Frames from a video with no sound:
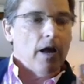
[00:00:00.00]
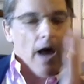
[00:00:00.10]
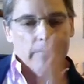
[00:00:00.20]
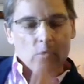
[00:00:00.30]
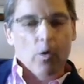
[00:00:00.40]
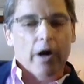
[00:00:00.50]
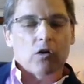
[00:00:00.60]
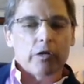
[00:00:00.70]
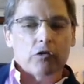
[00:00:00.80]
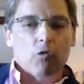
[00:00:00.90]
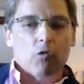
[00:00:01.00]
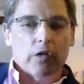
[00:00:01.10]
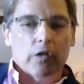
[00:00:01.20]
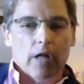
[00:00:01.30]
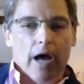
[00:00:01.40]
I mean, where do we draw the
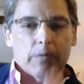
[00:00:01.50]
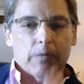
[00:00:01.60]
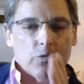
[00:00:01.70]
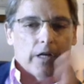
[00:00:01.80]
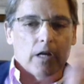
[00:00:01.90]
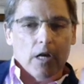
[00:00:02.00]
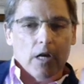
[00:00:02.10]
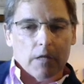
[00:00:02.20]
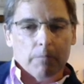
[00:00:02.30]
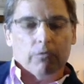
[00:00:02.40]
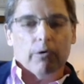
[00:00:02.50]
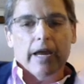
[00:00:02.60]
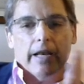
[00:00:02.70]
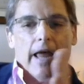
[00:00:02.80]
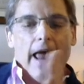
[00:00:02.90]
line between the
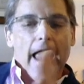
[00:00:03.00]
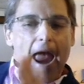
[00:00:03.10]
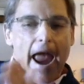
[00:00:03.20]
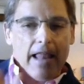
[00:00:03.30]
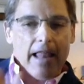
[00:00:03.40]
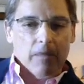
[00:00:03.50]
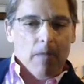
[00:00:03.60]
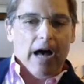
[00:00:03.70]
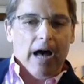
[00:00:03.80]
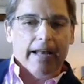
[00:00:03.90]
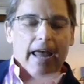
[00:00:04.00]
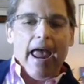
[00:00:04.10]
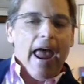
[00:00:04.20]
brain and the mind?